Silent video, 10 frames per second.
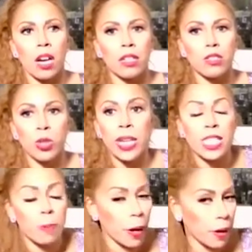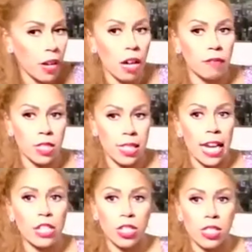transparent
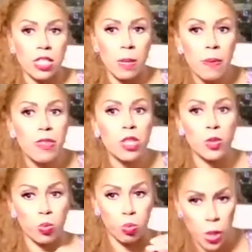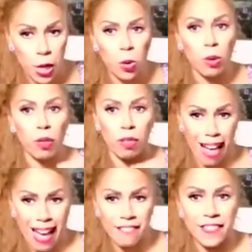conversations and some of these real
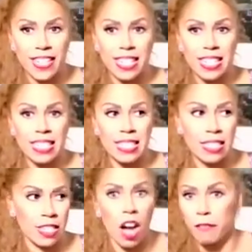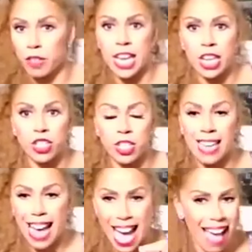life conversations
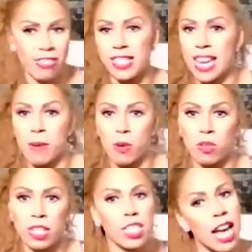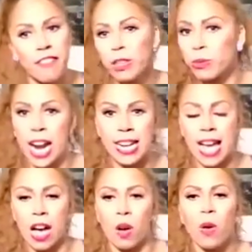at the table. Let's have it right
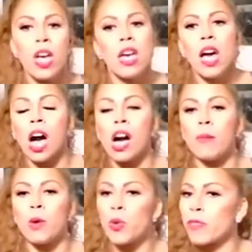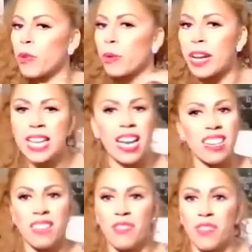now. We've already
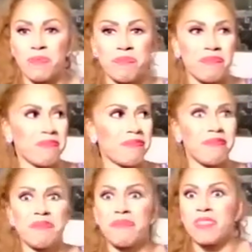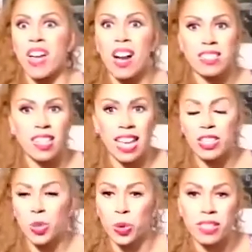kind of knocked on
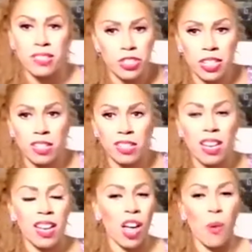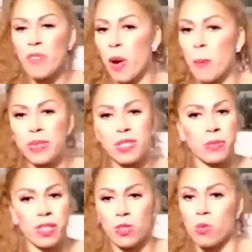that door this year, and we've opened
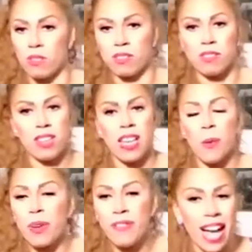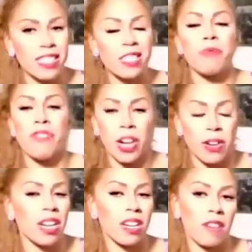up the door, and we've had some
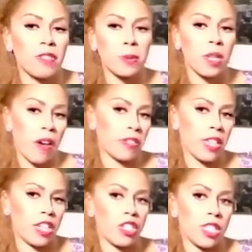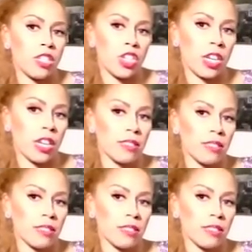very uncomfortable conversations this year.